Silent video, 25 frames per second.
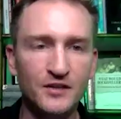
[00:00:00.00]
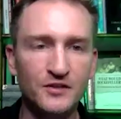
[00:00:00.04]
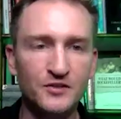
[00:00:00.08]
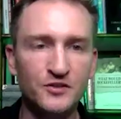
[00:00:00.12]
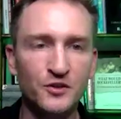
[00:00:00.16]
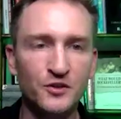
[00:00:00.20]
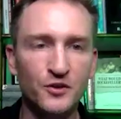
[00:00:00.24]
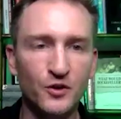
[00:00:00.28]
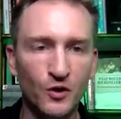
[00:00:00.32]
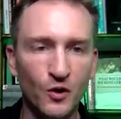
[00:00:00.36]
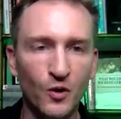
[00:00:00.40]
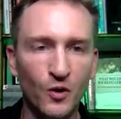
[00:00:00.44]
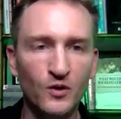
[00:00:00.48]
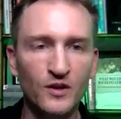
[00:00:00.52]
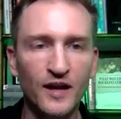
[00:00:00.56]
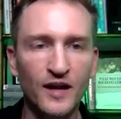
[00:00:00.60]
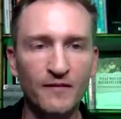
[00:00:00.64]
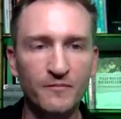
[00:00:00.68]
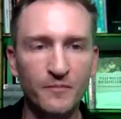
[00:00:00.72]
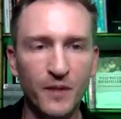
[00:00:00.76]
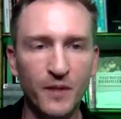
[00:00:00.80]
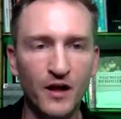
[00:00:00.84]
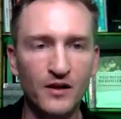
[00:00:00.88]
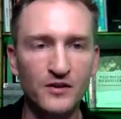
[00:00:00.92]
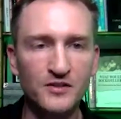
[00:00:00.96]
into their whole
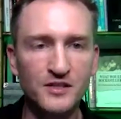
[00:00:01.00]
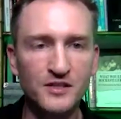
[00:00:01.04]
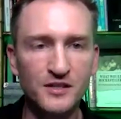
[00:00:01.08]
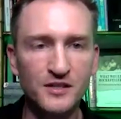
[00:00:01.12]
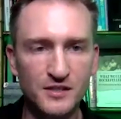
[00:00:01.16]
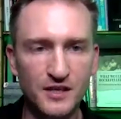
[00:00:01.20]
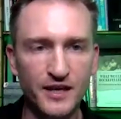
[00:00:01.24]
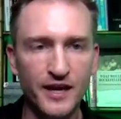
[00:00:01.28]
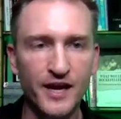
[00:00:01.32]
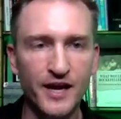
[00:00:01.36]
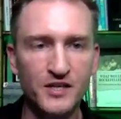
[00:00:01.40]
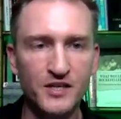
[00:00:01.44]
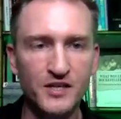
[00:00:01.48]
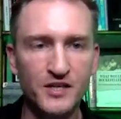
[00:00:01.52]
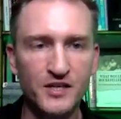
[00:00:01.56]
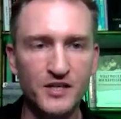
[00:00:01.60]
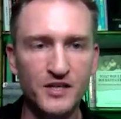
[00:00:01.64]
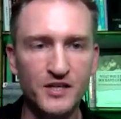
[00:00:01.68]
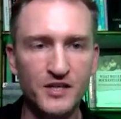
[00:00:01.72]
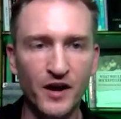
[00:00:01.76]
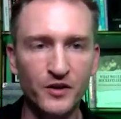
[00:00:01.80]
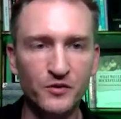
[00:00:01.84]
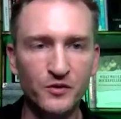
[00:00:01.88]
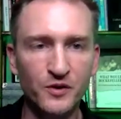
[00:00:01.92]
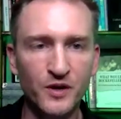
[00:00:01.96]
life policies, the cash
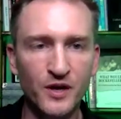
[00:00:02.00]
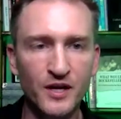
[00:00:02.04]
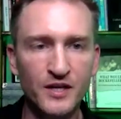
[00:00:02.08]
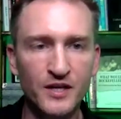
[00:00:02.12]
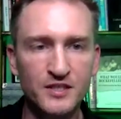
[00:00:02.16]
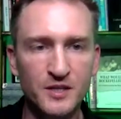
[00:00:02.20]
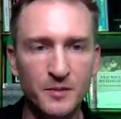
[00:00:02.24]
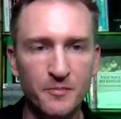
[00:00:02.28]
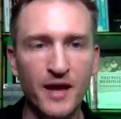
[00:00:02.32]
value,